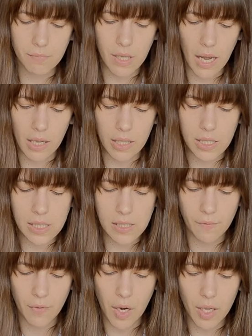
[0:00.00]
yeah, it's
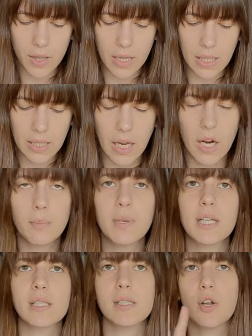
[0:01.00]
a very thin yarn,
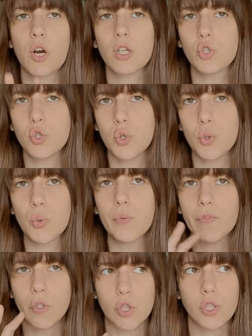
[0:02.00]
because there are two
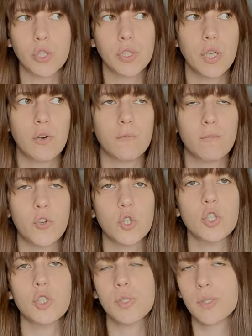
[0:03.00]

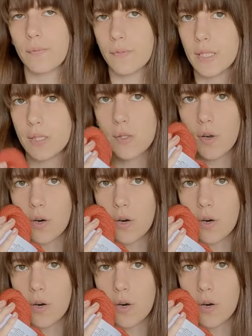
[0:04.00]
versions of this